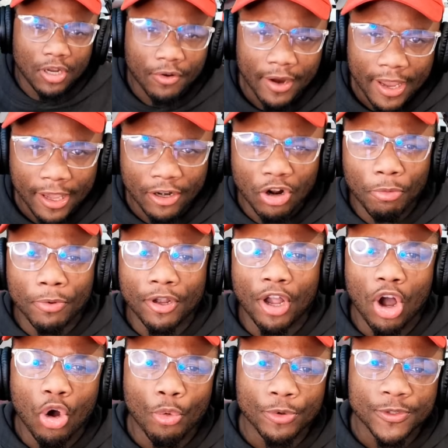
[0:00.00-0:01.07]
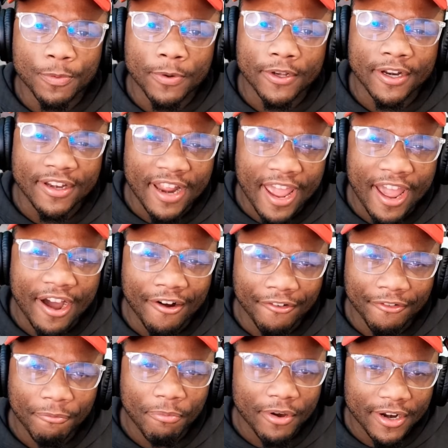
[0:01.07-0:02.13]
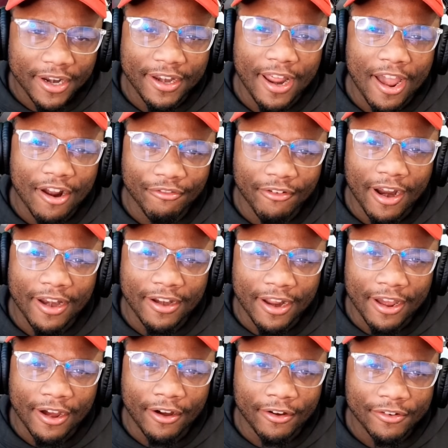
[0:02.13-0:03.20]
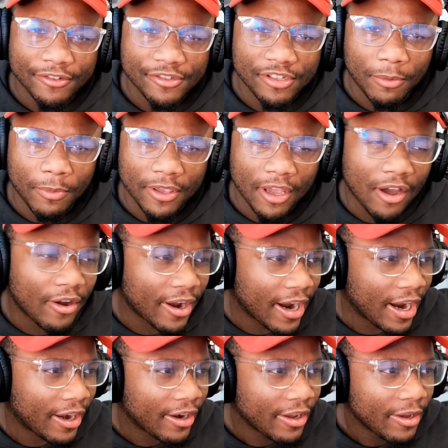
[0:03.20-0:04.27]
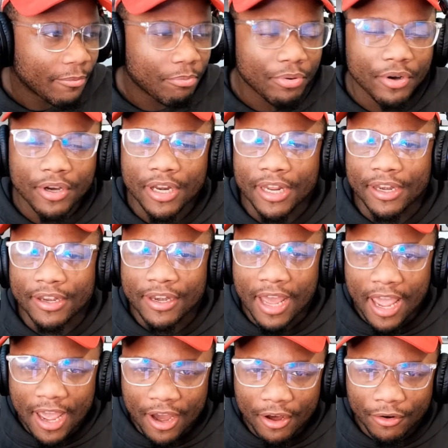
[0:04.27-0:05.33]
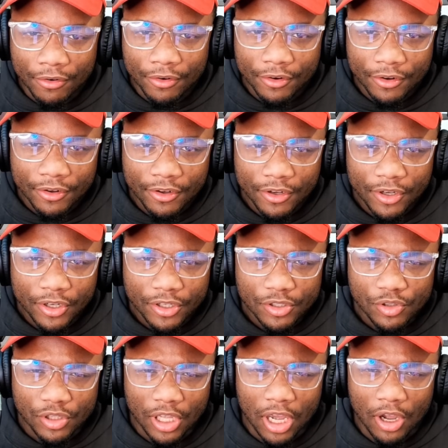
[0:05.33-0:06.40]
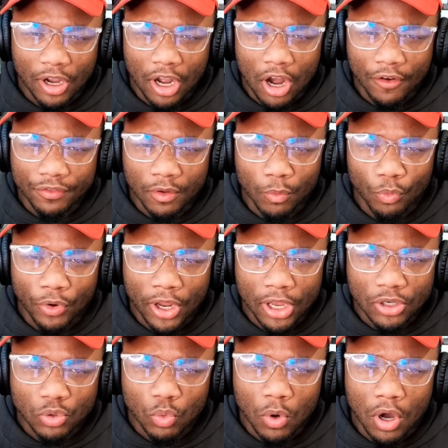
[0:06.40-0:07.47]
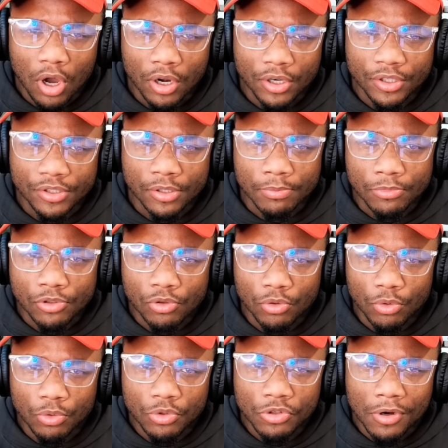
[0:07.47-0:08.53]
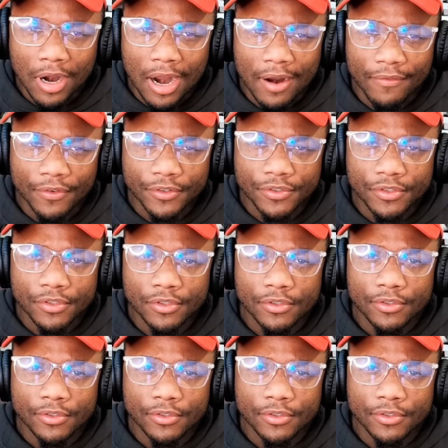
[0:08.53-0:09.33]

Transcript: cracking open cold ones. Put it down. Put it down right now. Some of y'all got put it down. Y'all off them ranch waters, them screwdrivers,